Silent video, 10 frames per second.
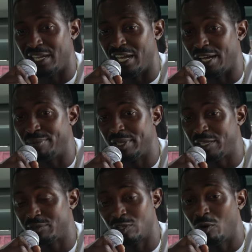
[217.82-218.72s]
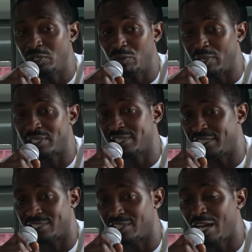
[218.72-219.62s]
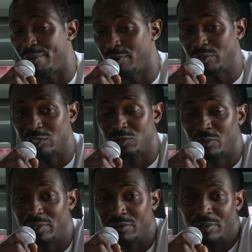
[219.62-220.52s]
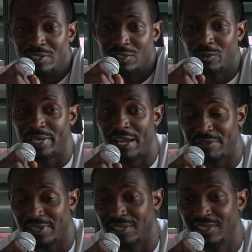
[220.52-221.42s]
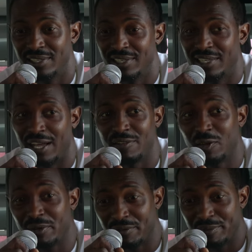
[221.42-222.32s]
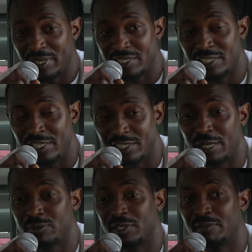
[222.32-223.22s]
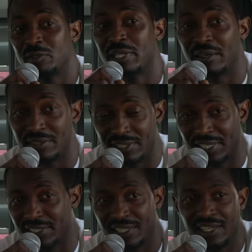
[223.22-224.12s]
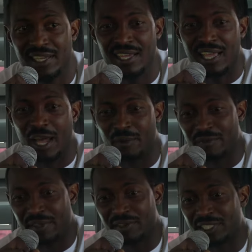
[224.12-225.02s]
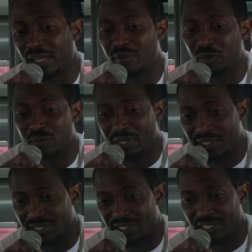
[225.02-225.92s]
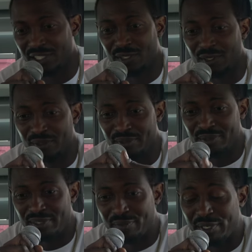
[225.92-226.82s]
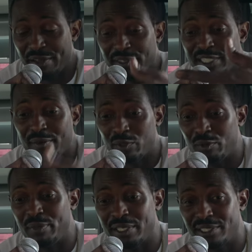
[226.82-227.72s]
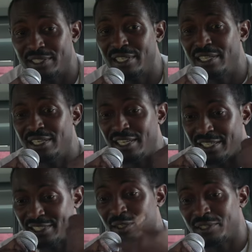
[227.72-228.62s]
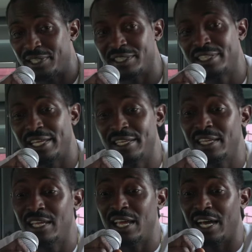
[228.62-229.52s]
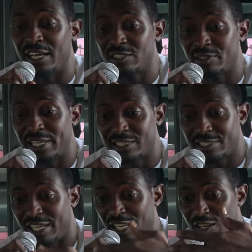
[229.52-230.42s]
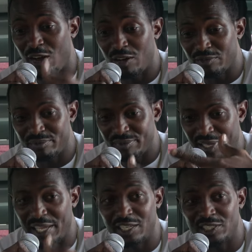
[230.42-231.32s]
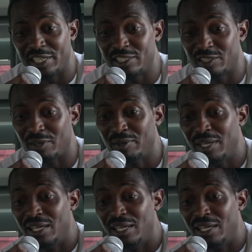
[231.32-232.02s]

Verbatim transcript: um, and it's the only one thing that's in common, which is which is One Africa. I've known him from the inception of 2006, and we've never stopped doing business until we never stopped doing business, still to this day. Uh, so that's uh, long energy, and so